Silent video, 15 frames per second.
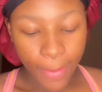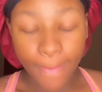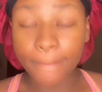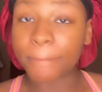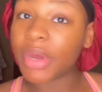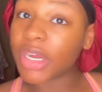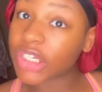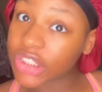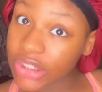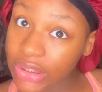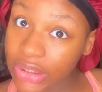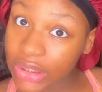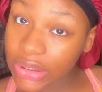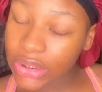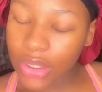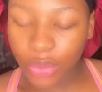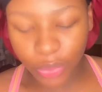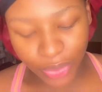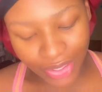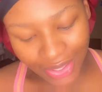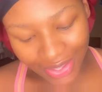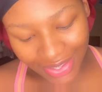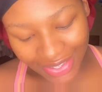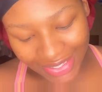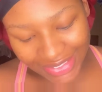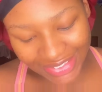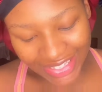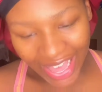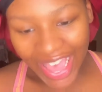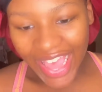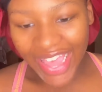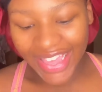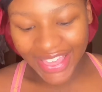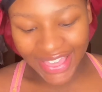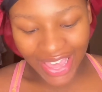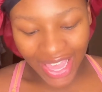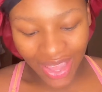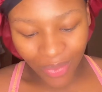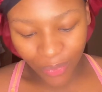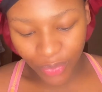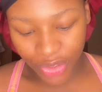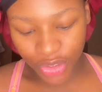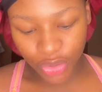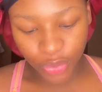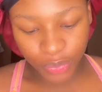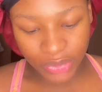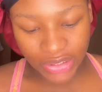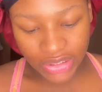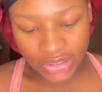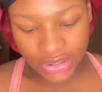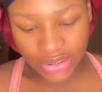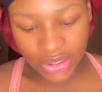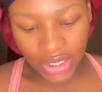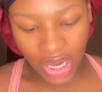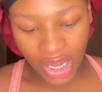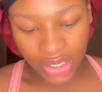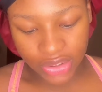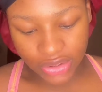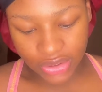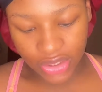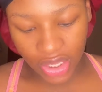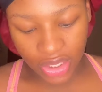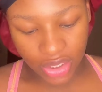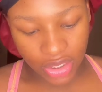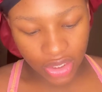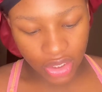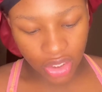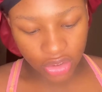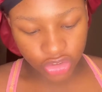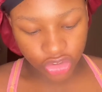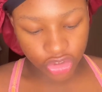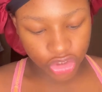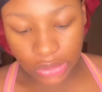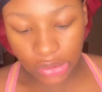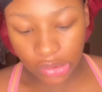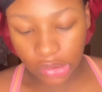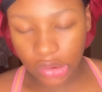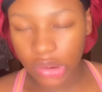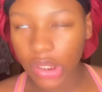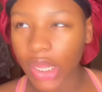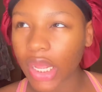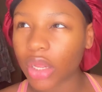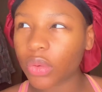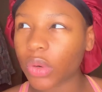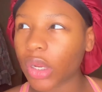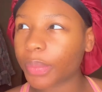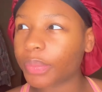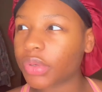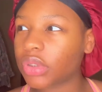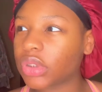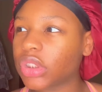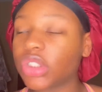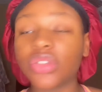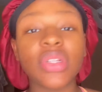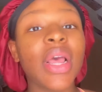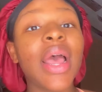budgeted wigs that when you bleach the knots, they get just, how do I put this,